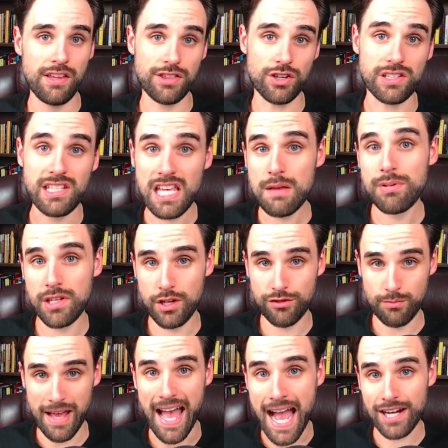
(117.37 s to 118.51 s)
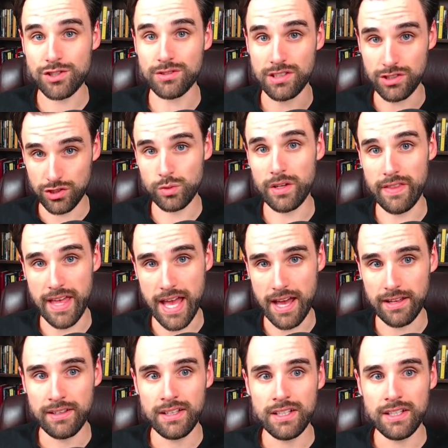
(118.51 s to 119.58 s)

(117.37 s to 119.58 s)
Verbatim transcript: that are keeping you from actually doing that.